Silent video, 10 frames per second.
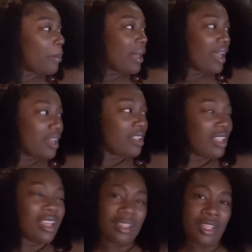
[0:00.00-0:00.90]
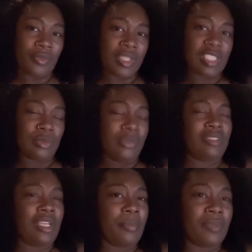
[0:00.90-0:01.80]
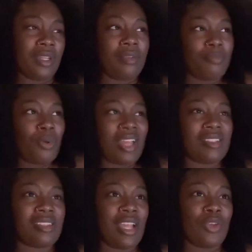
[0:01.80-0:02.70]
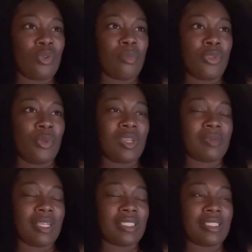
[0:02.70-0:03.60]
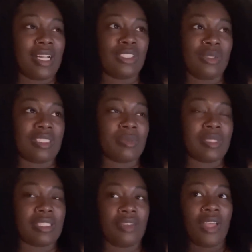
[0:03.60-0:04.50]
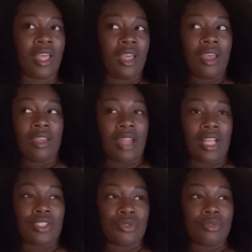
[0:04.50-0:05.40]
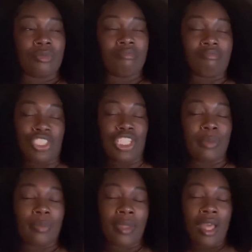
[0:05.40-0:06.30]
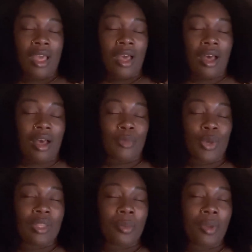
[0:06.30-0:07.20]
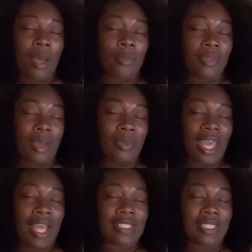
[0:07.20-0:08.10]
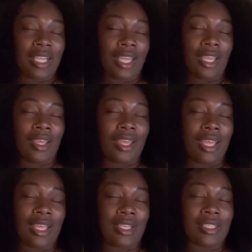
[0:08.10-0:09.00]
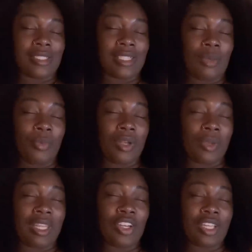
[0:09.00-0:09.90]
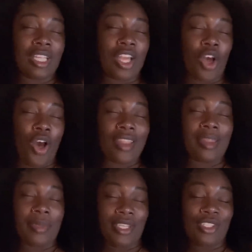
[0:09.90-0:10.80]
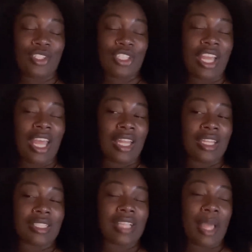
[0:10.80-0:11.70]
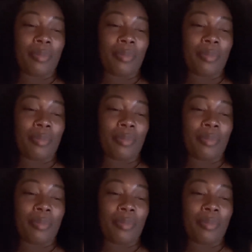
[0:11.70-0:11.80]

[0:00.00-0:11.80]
bad. And they're reasonable. They're, they're priced like normal U.S. prices, not too expensive, not too cheap. Um, the only problem that we had today is we're, we're literally on the beach this is a